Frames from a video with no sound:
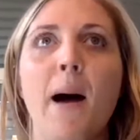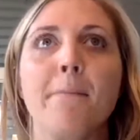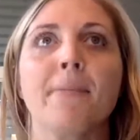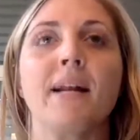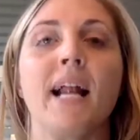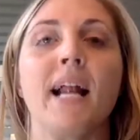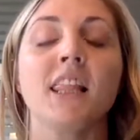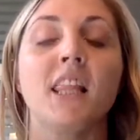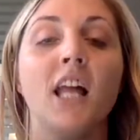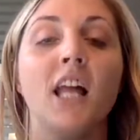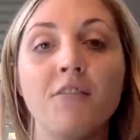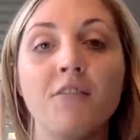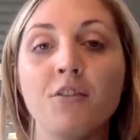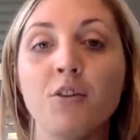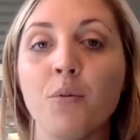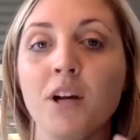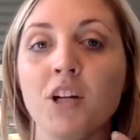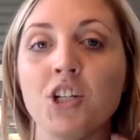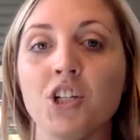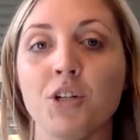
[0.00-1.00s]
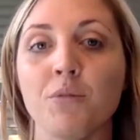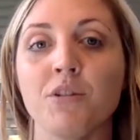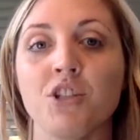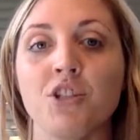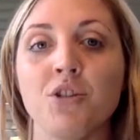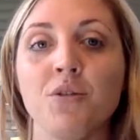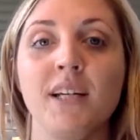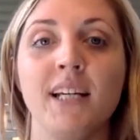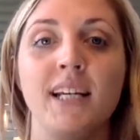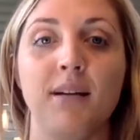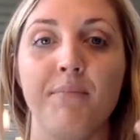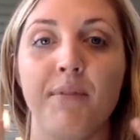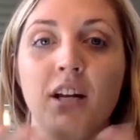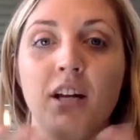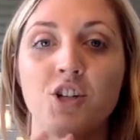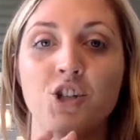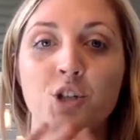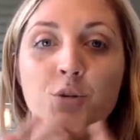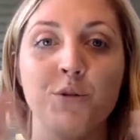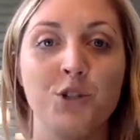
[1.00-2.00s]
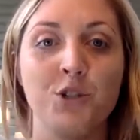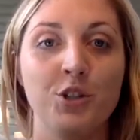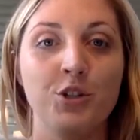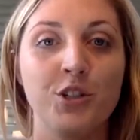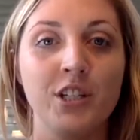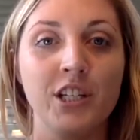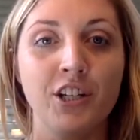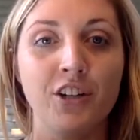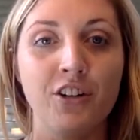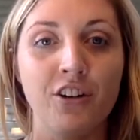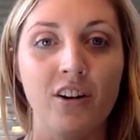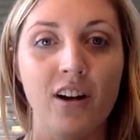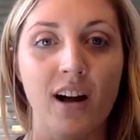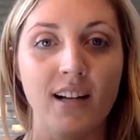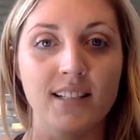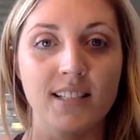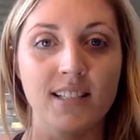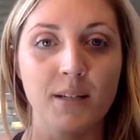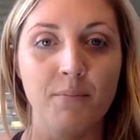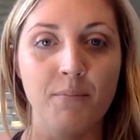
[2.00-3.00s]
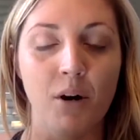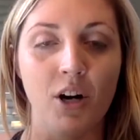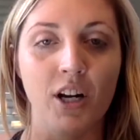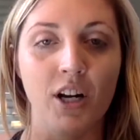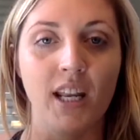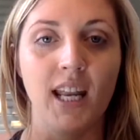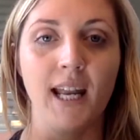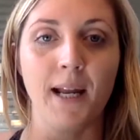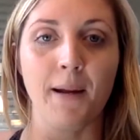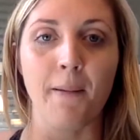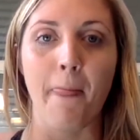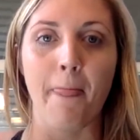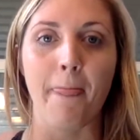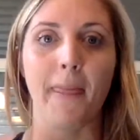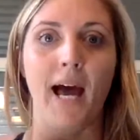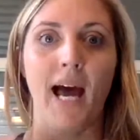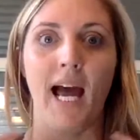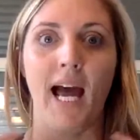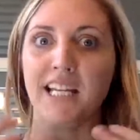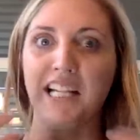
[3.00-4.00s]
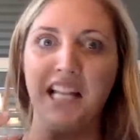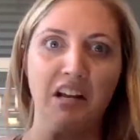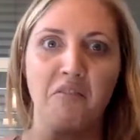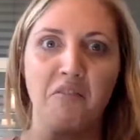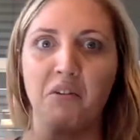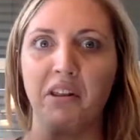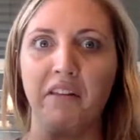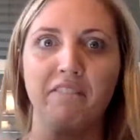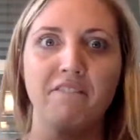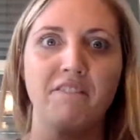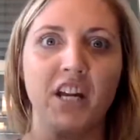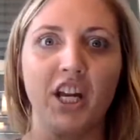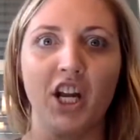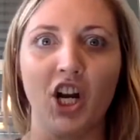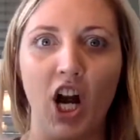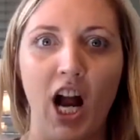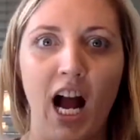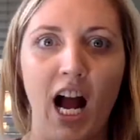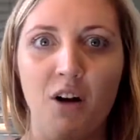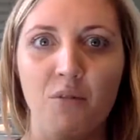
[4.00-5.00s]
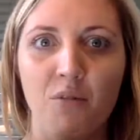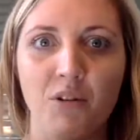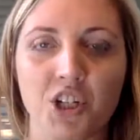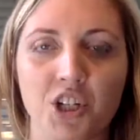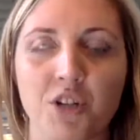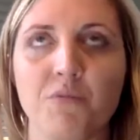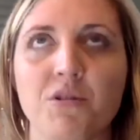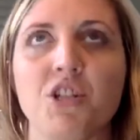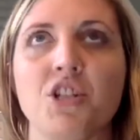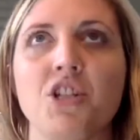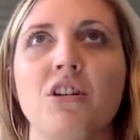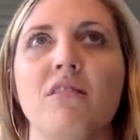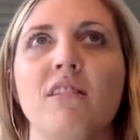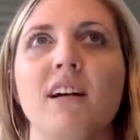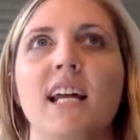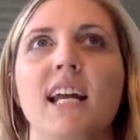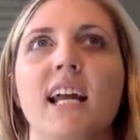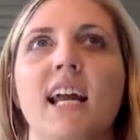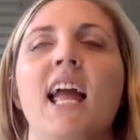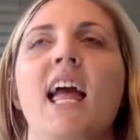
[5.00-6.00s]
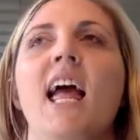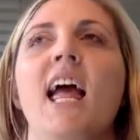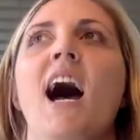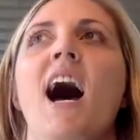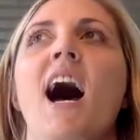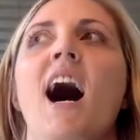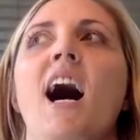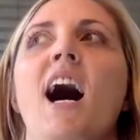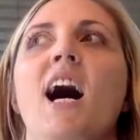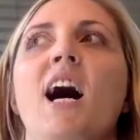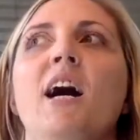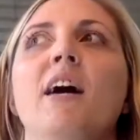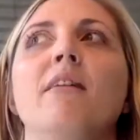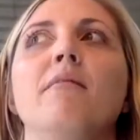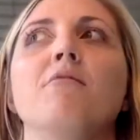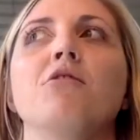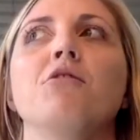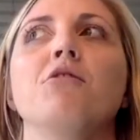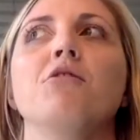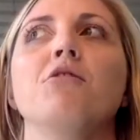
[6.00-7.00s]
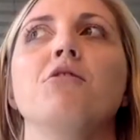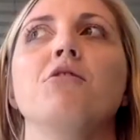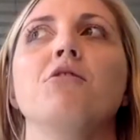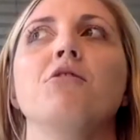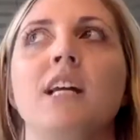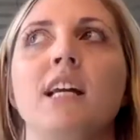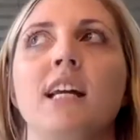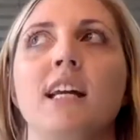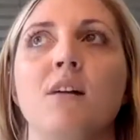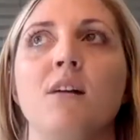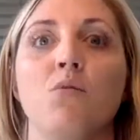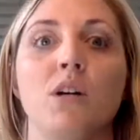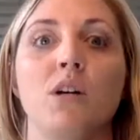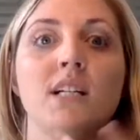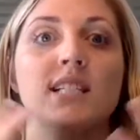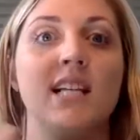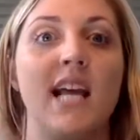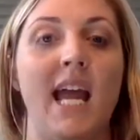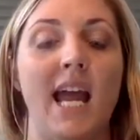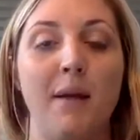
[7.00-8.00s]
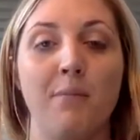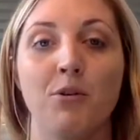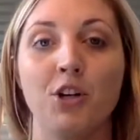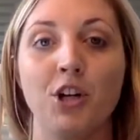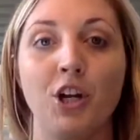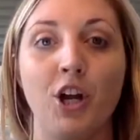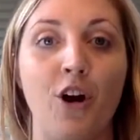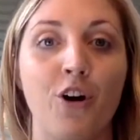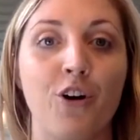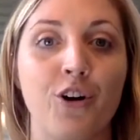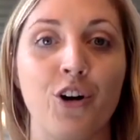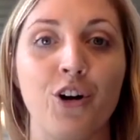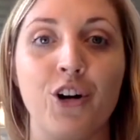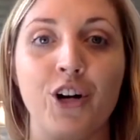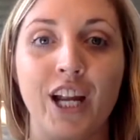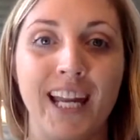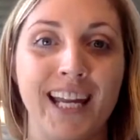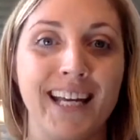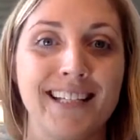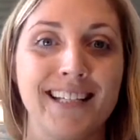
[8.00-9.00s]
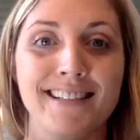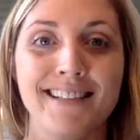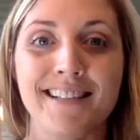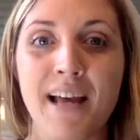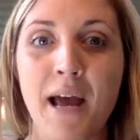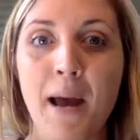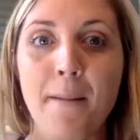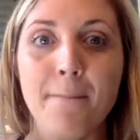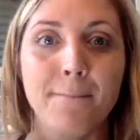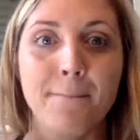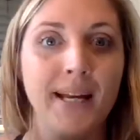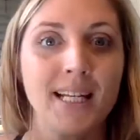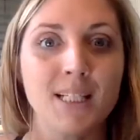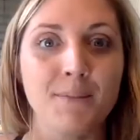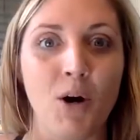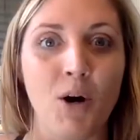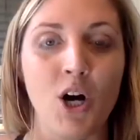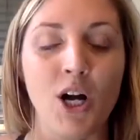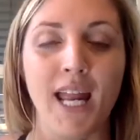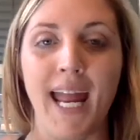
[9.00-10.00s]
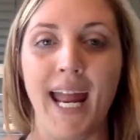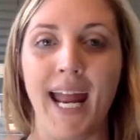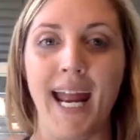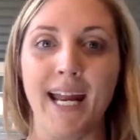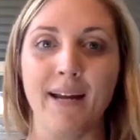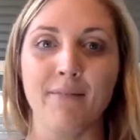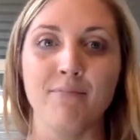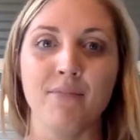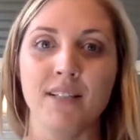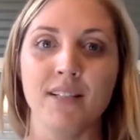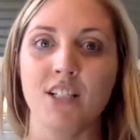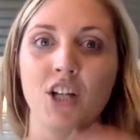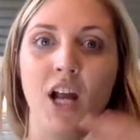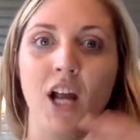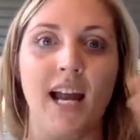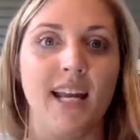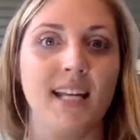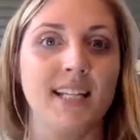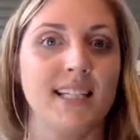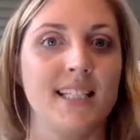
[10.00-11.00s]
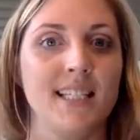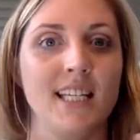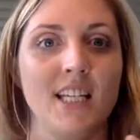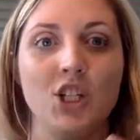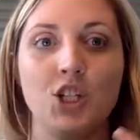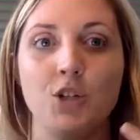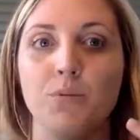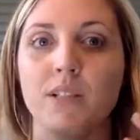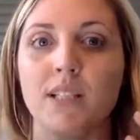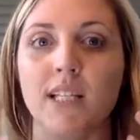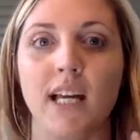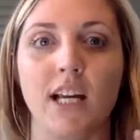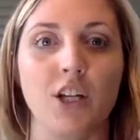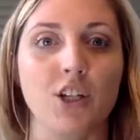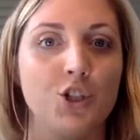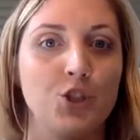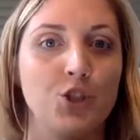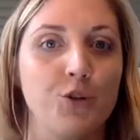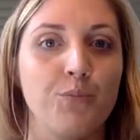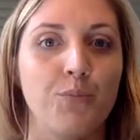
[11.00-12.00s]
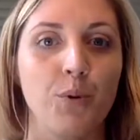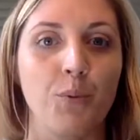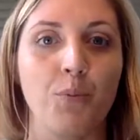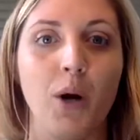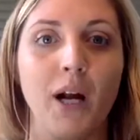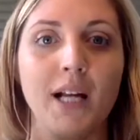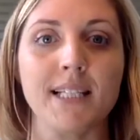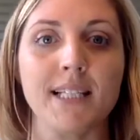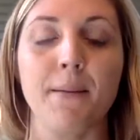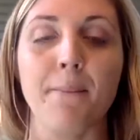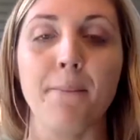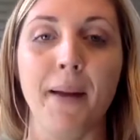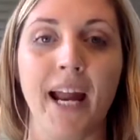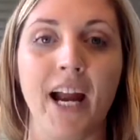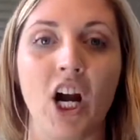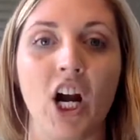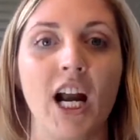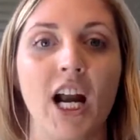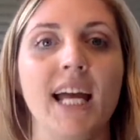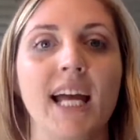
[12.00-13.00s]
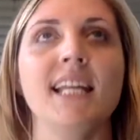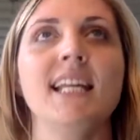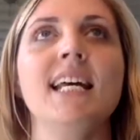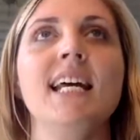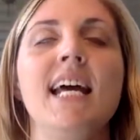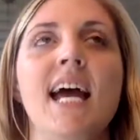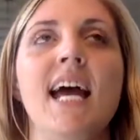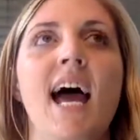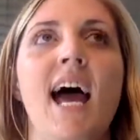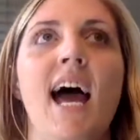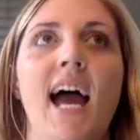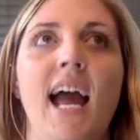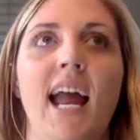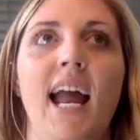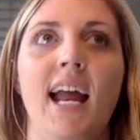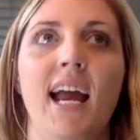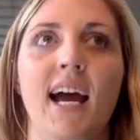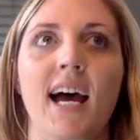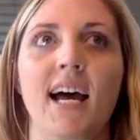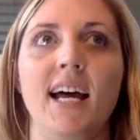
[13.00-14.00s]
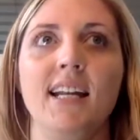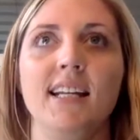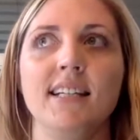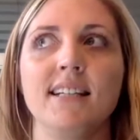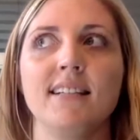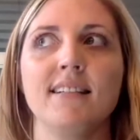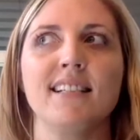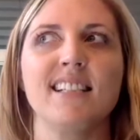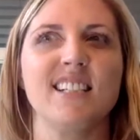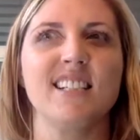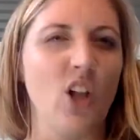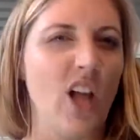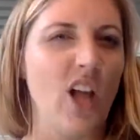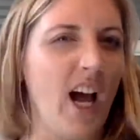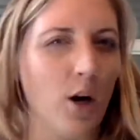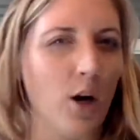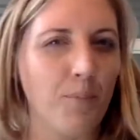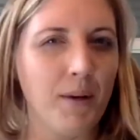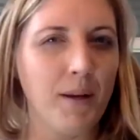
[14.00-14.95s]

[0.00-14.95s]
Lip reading: But I loved the way she was doing it because she was using curiosity marketing. I had to like really figure out what she was doing. She was able to go to her kids' baseball games, and I could see she was like a super present parent and still helping